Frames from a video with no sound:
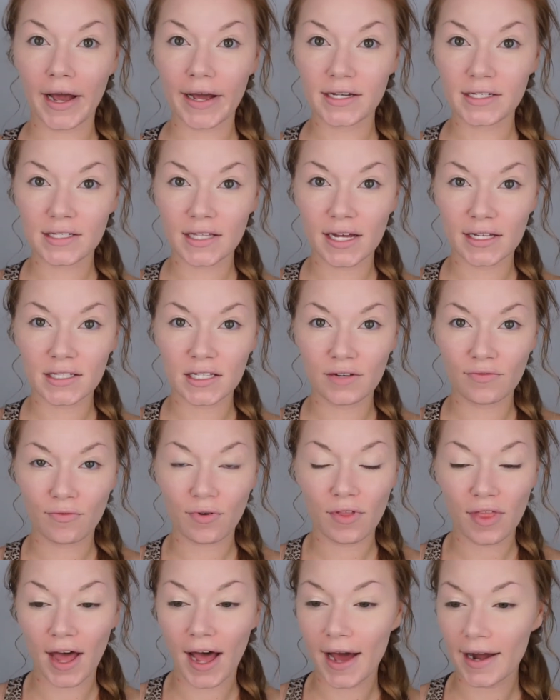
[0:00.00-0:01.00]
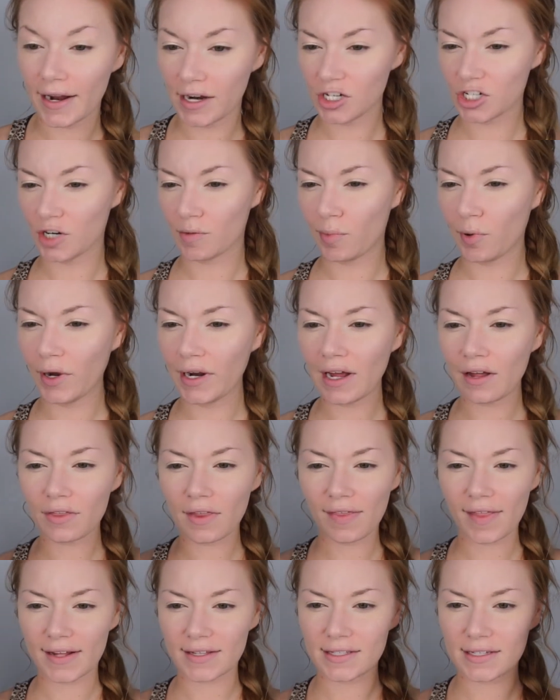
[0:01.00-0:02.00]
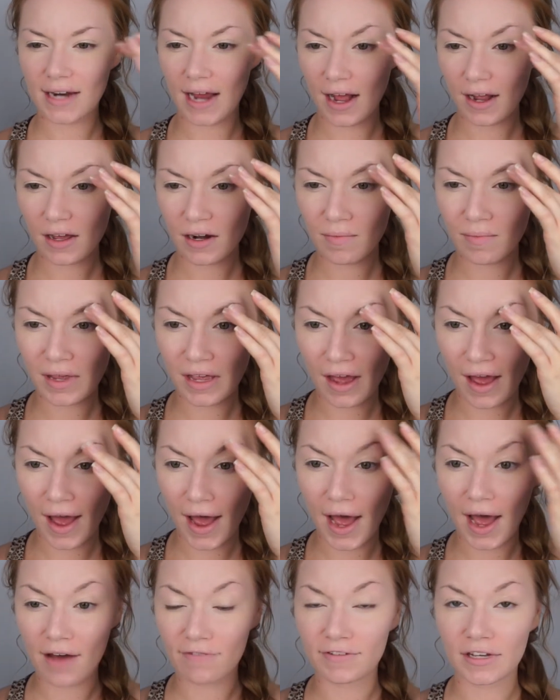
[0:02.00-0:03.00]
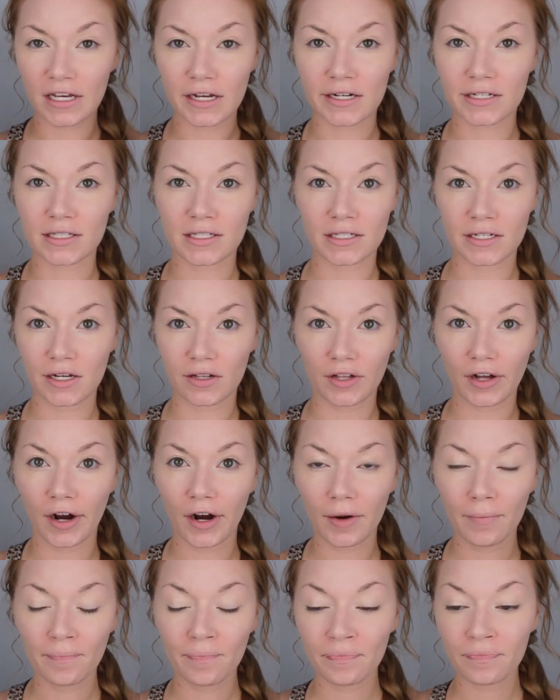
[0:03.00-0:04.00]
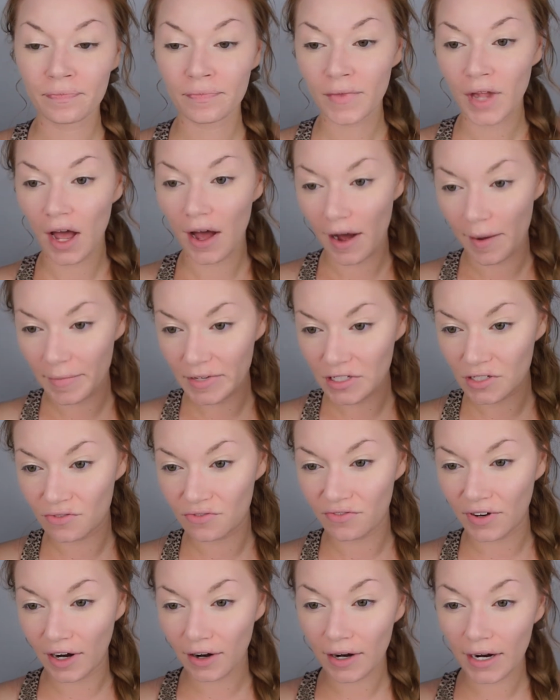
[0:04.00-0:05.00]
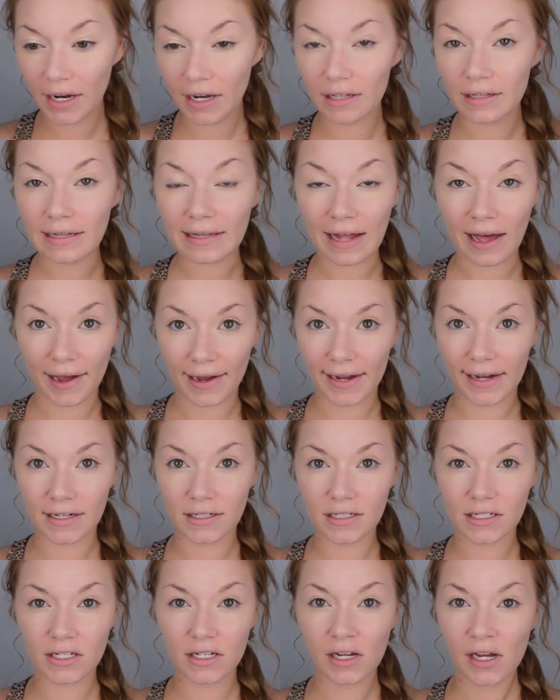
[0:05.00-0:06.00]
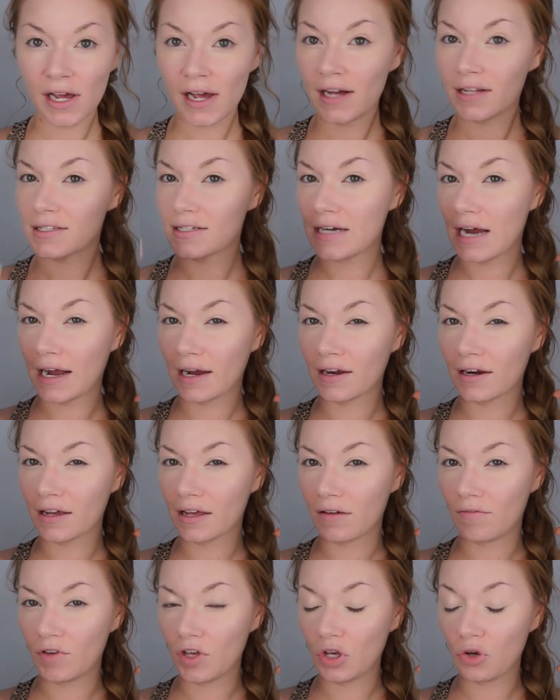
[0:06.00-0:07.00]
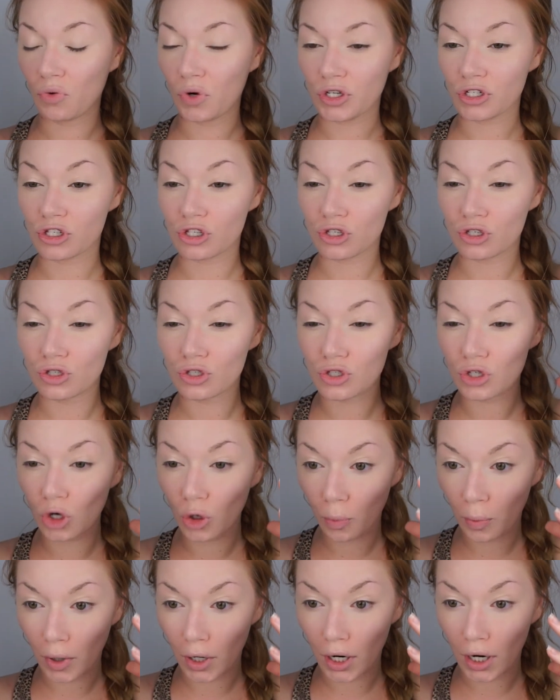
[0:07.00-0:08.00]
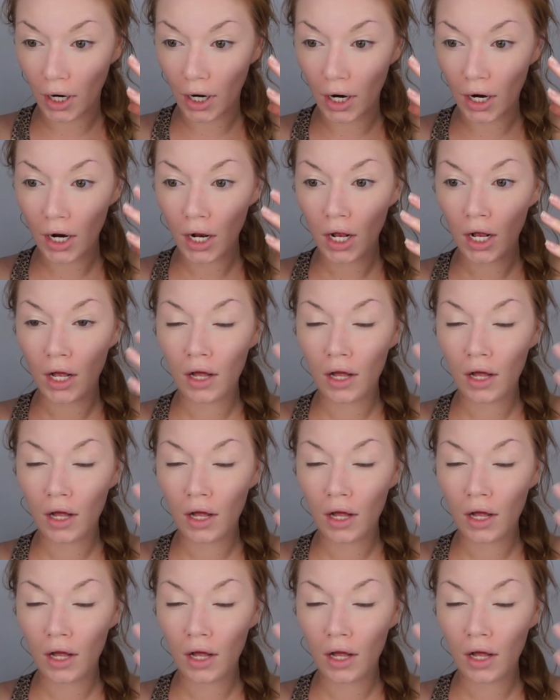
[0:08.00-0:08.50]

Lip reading: That's it for that. And I should point out that that's not going to be a heavy concealer. It's very light. It's not going to give you a super